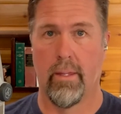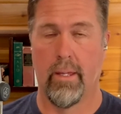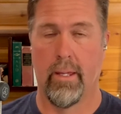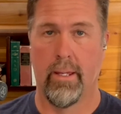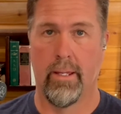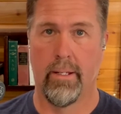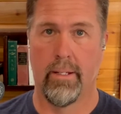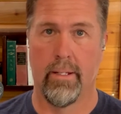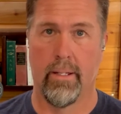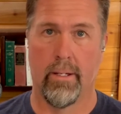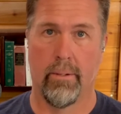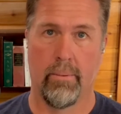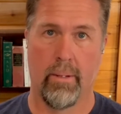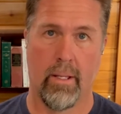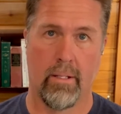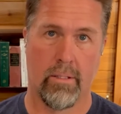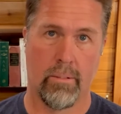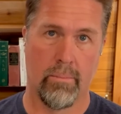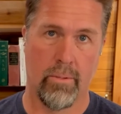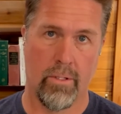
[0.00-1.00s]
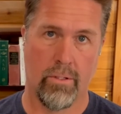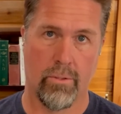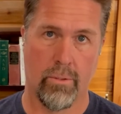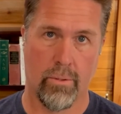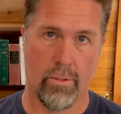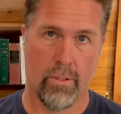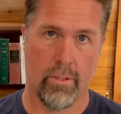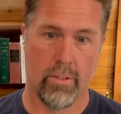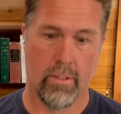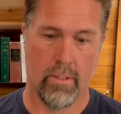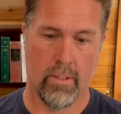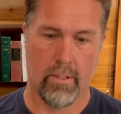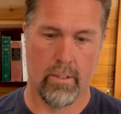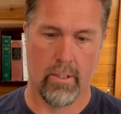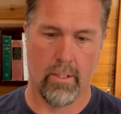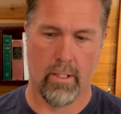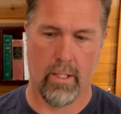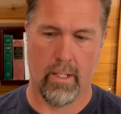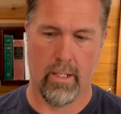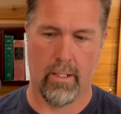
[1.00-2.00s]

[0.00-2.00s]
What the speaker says: and we had some resources and